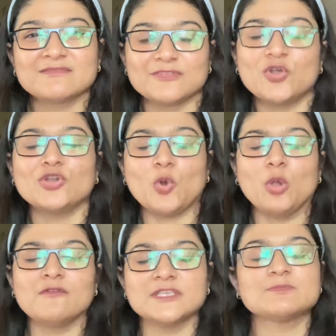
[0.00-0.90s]
Not
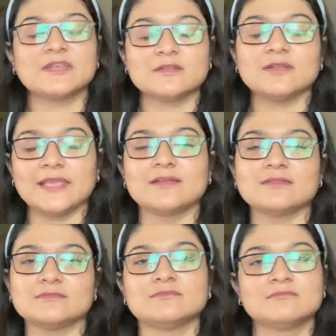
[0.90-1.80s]
always, but like
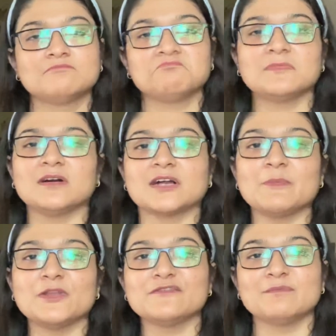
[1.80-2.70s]
a
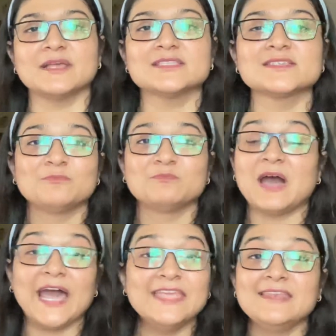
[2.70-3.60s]
couple of months.
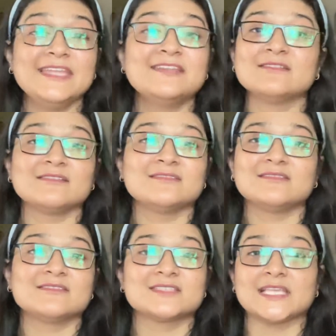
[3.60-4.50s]
I need
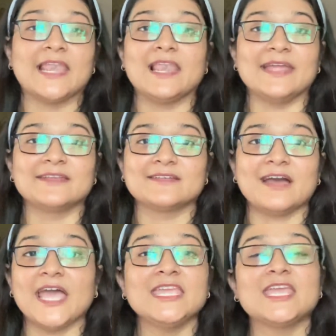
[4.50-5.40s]
sunlight.
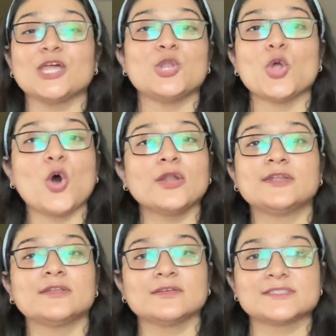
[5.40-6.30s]
I cannot
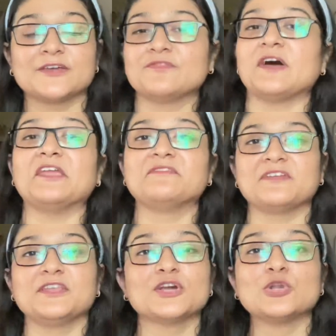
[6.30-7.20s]
survive
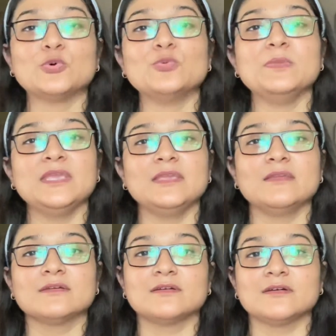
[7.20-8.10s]
in a
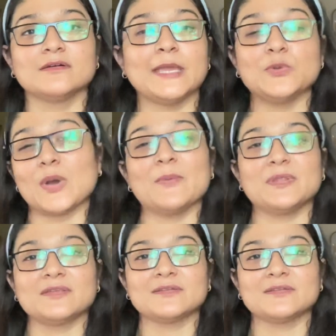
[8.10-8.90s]
gloomy uh, environment.